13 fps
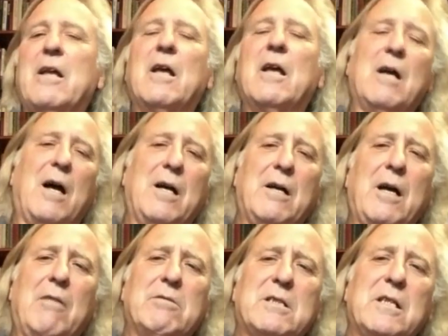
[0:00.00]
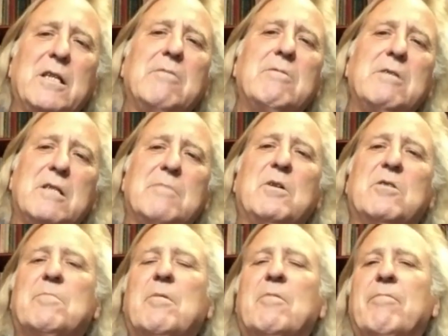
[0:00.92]
I'll say it was the
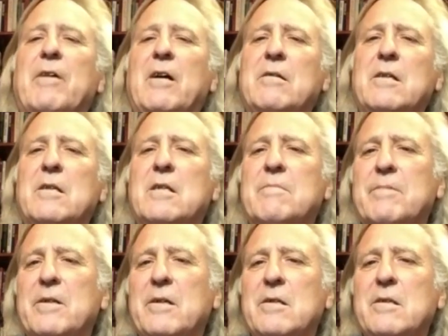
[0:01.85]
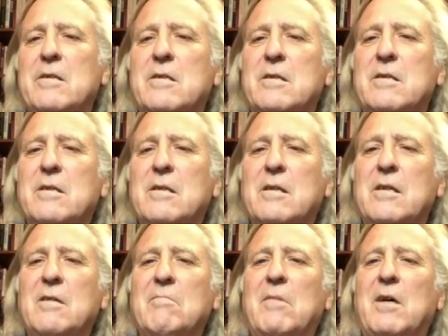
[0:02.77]
most profound experience
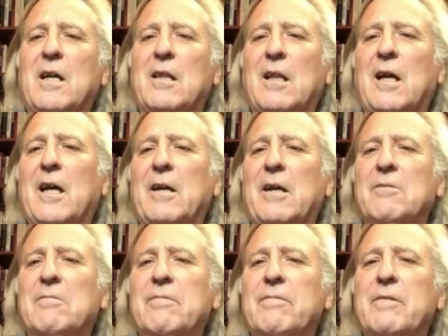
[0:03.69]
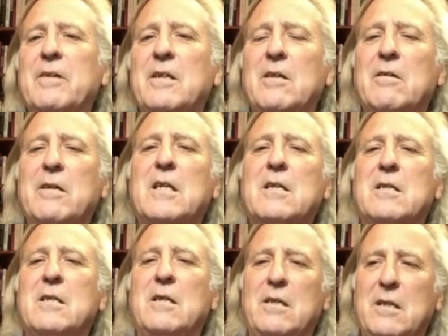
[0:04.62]
in my life, you know,
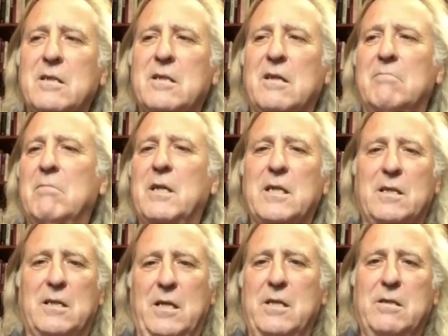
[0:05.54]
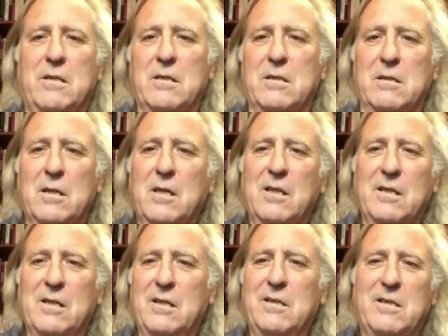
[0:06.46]
because it is a meditation.
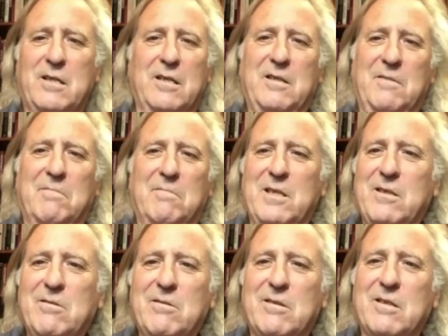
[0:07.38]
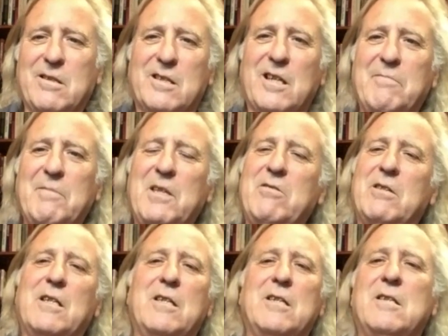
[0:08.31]
It is a hypnosis. I mean, you
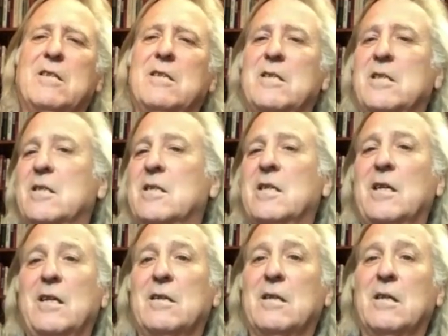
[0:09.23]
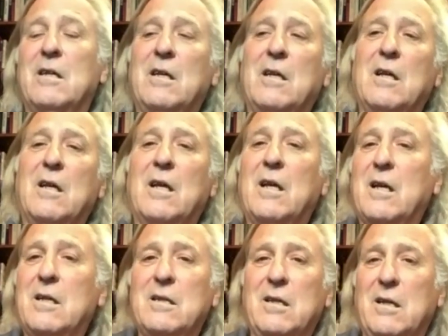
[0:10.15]
get into this state,
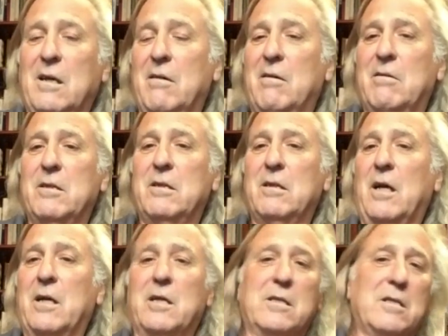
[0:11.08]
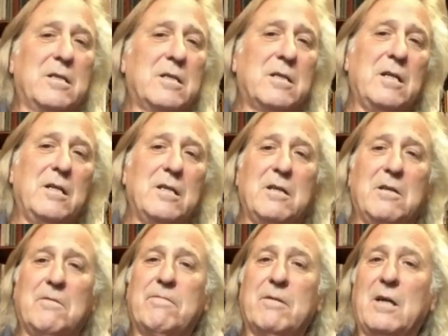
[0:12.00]
and I could just stay
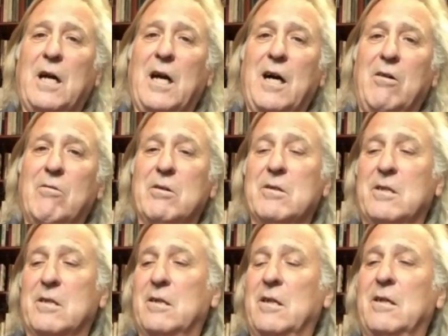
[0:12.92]
there for hours, and